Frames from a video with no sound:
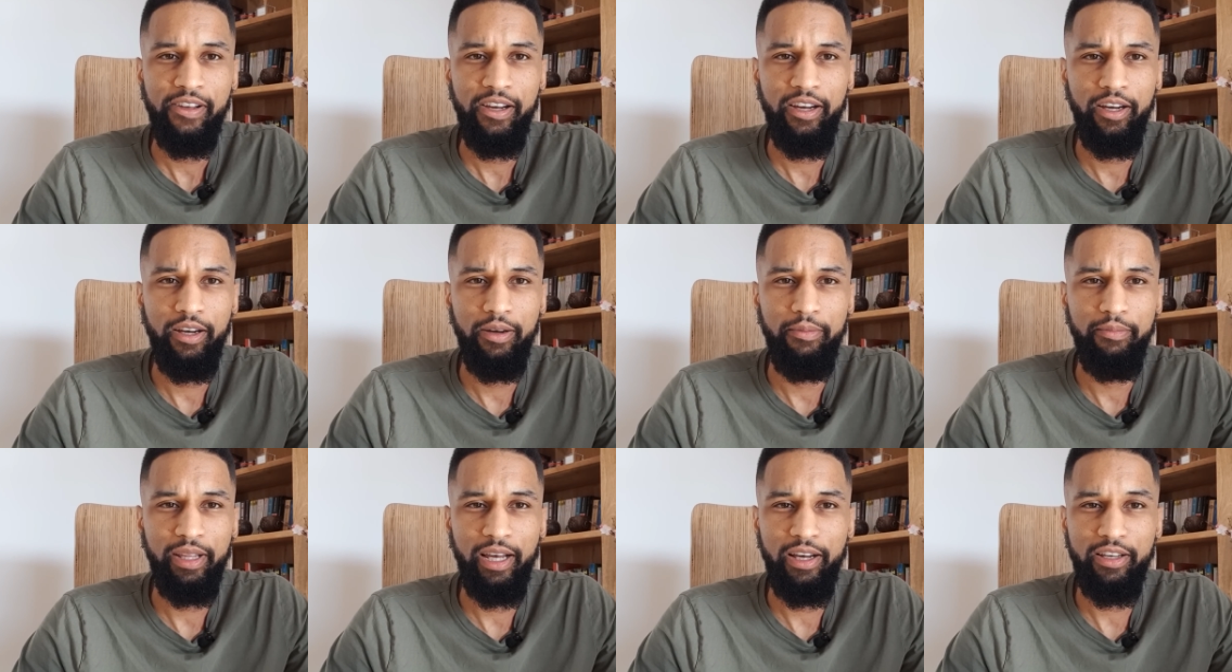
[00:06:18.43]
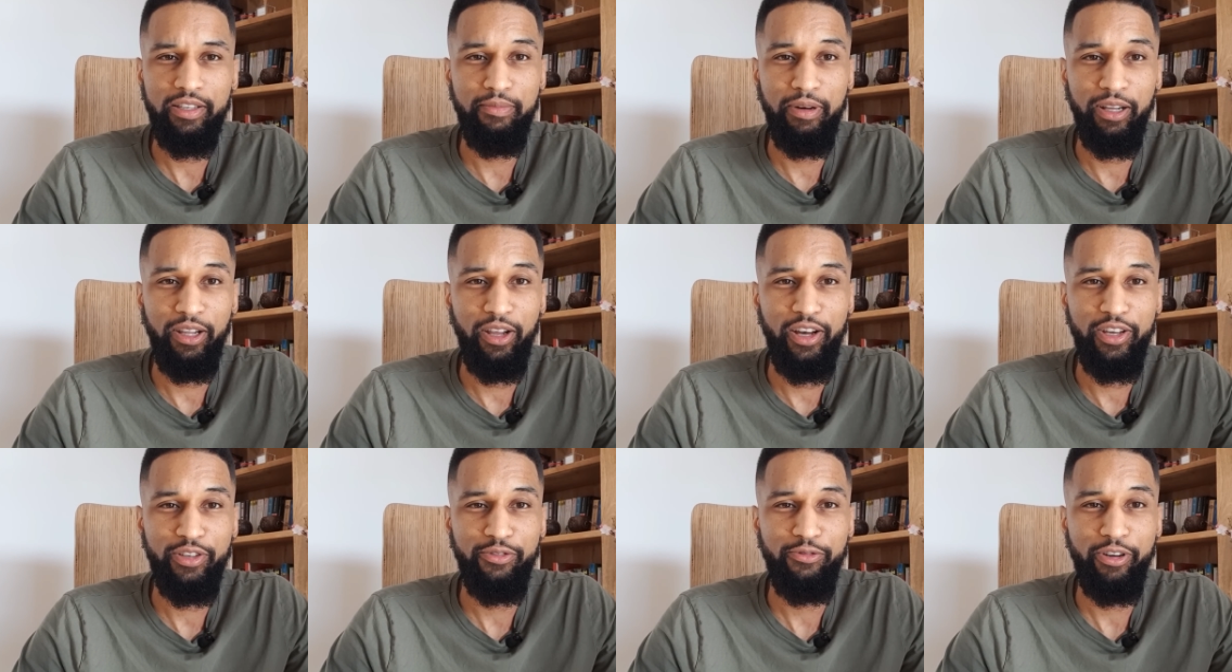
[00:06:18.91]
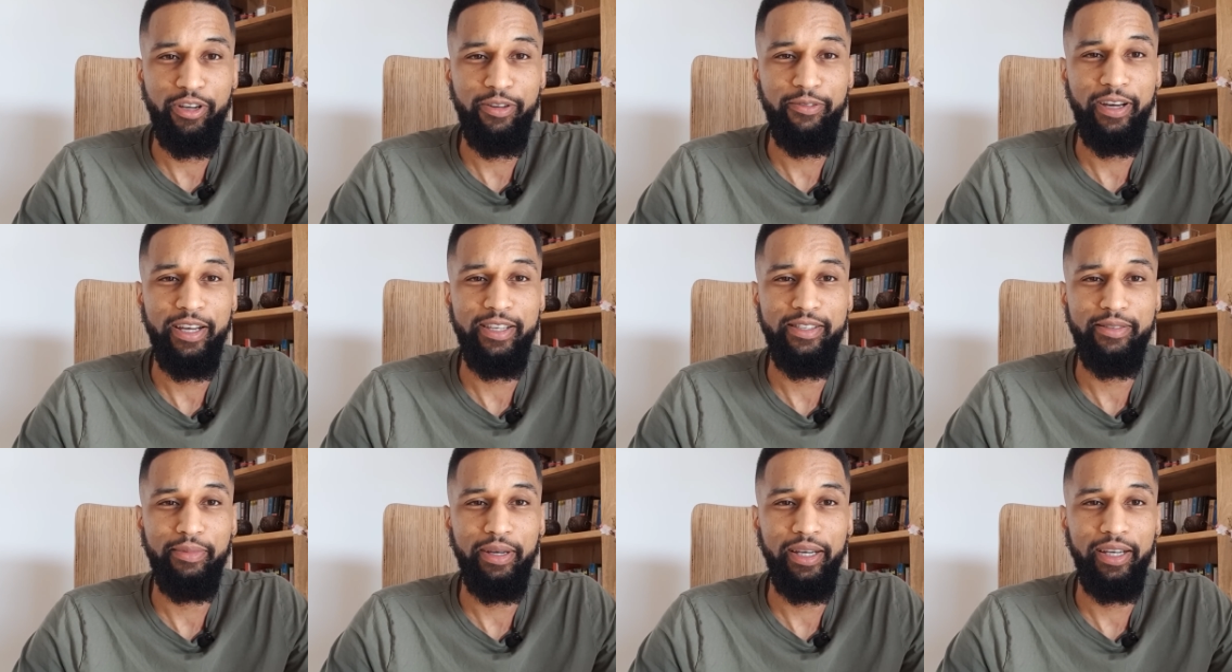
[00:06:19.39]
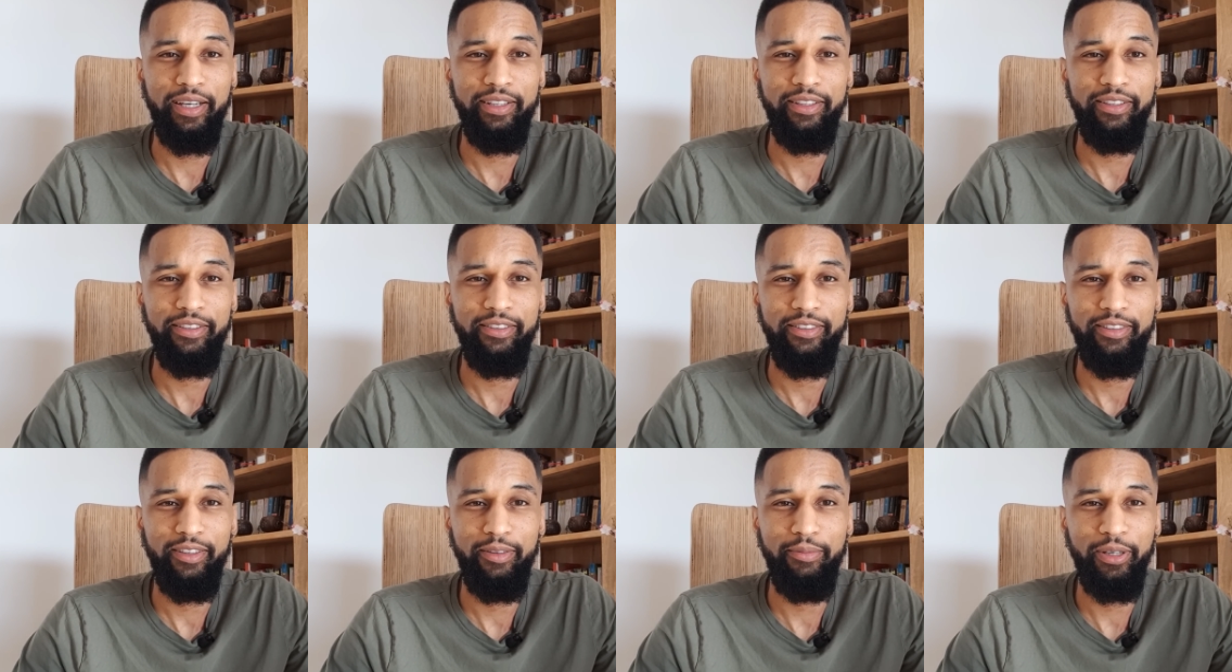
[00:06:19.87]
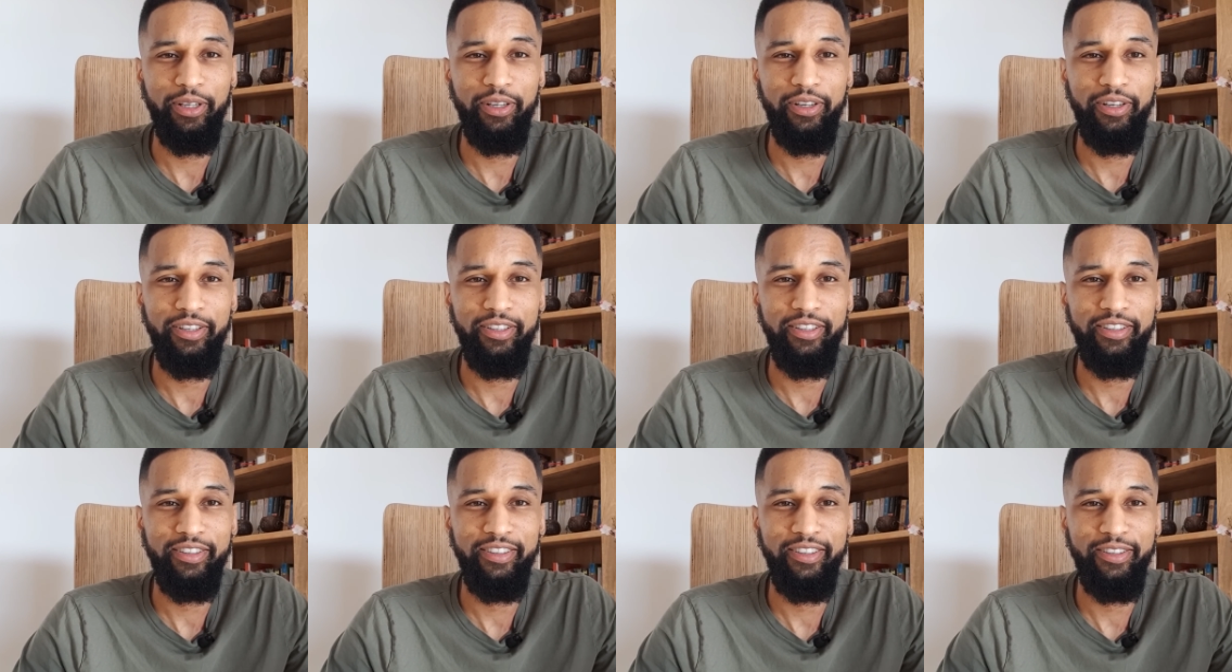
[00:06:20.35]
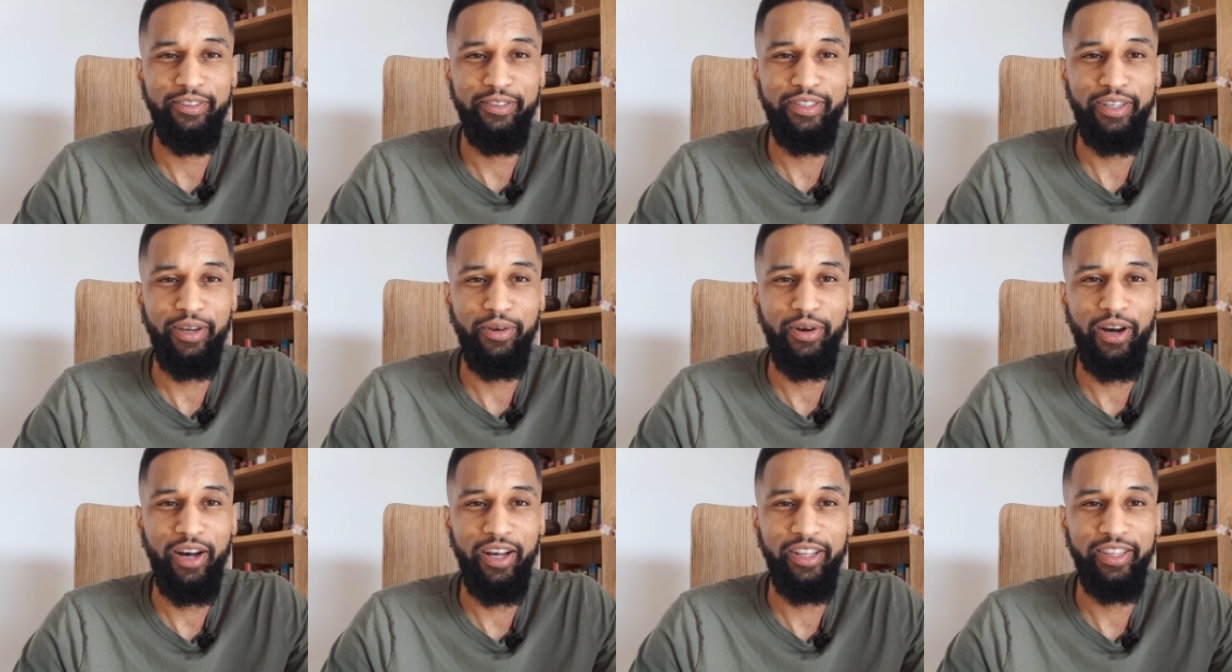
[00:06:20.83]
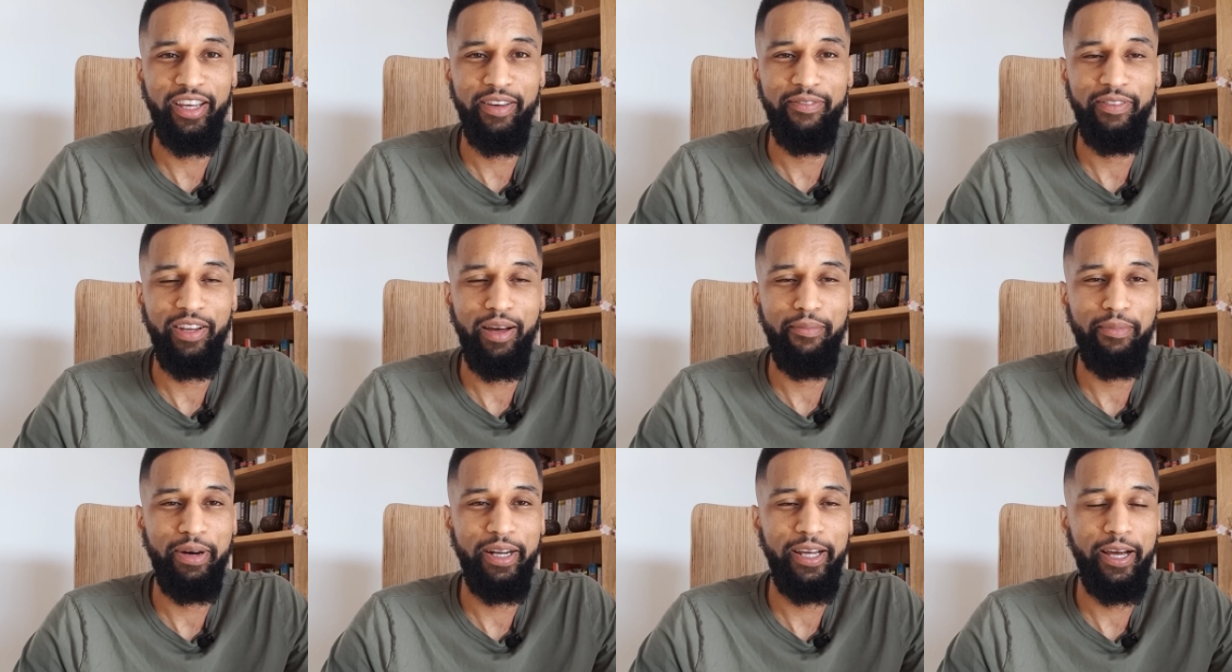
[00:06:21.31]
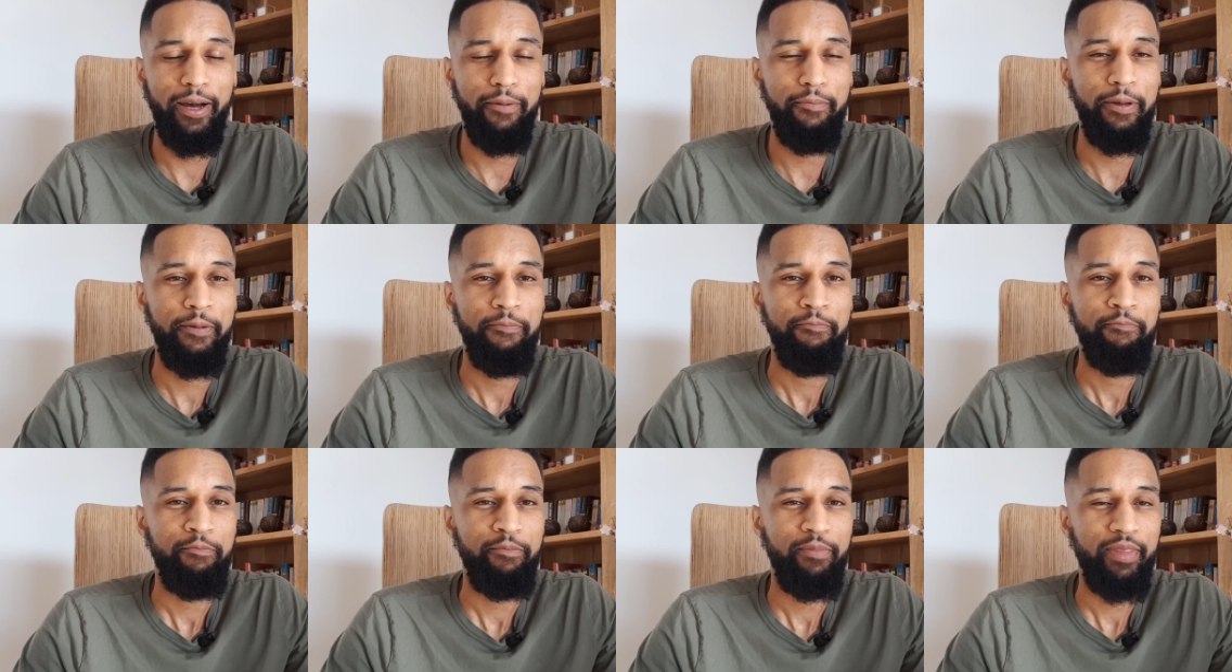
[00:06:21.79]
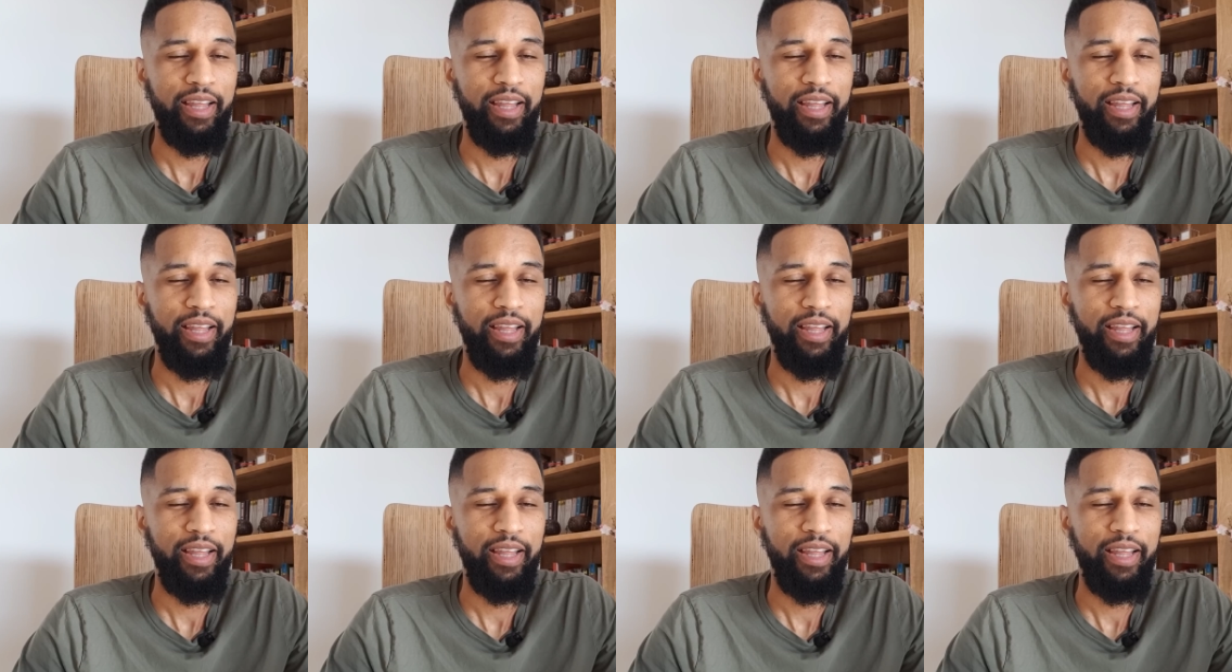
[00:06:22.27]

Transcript: That was my last £3,000. Oh my God, it was so hard giving that money up.